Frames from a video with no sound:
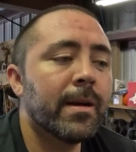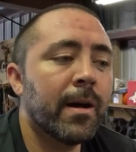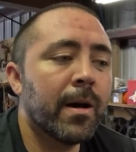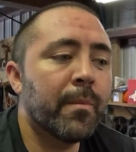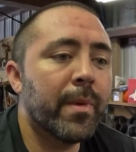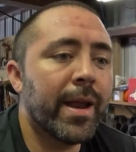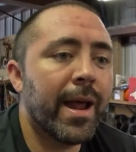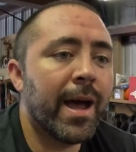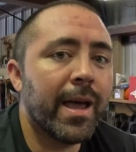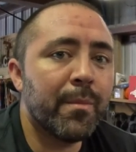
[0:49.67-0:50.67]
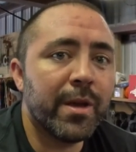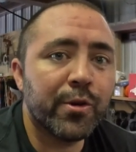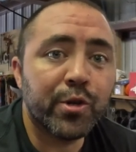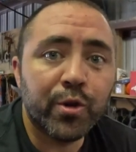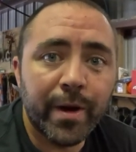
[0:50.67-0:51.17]
Um, and I'm
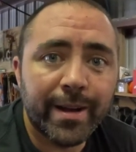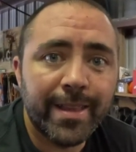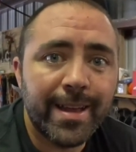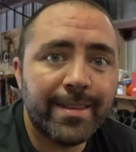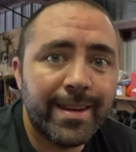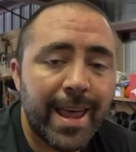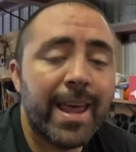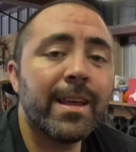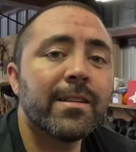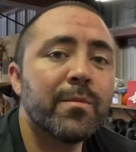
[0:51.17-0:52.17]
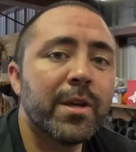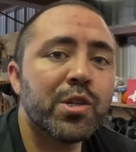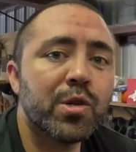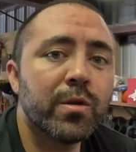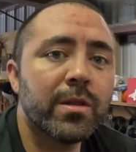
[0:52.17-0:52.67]
here to correct that today to make
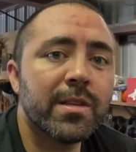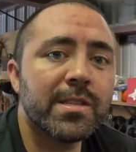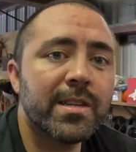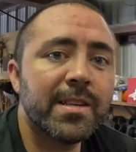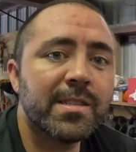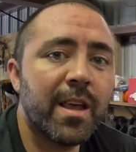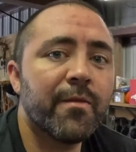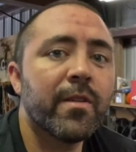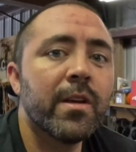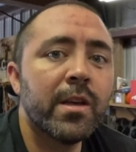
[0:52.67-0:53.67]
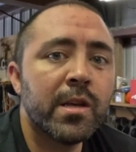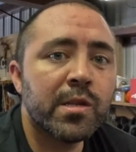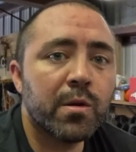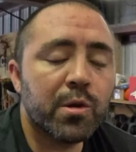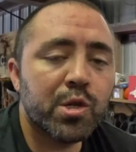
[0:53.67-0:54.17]
sure that this stays safe.
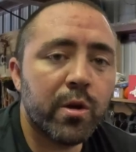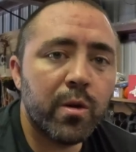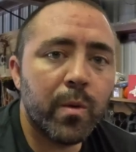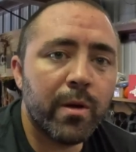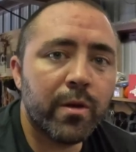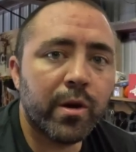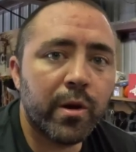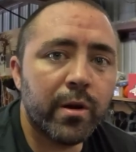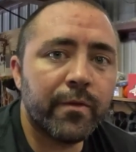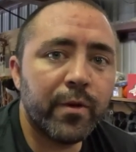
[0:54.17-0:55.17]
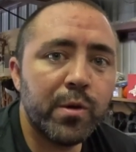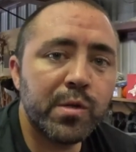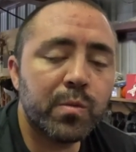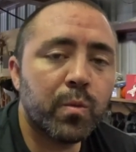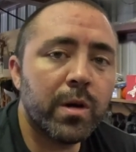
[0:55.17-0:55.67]
So I'll show you where the current
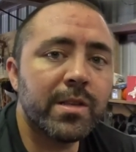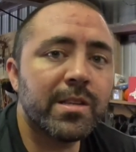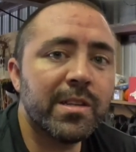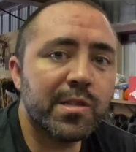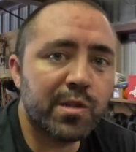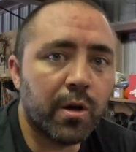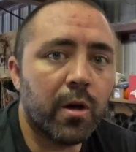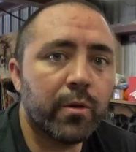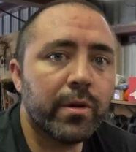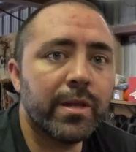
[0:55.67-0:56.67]
fuse was installed.